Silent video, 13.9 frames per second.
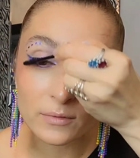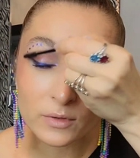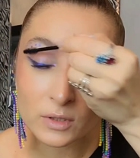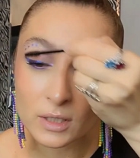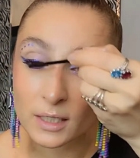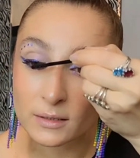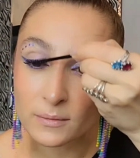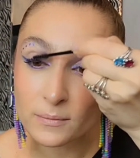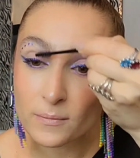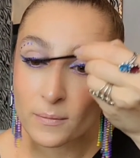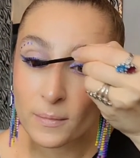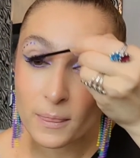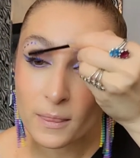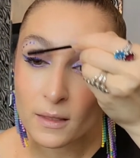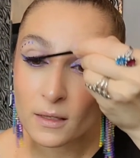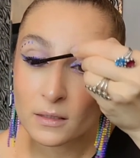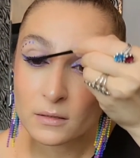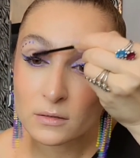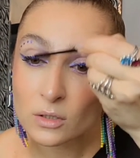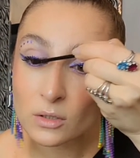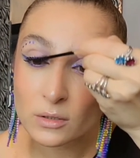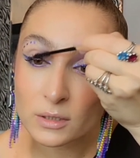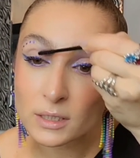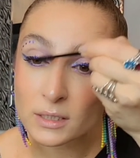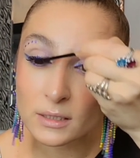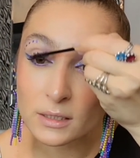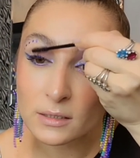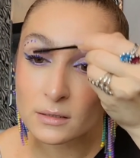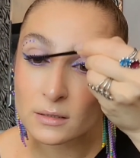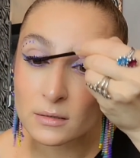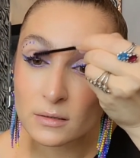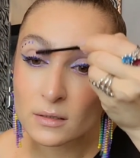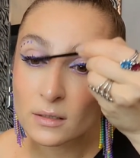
for that. So he did.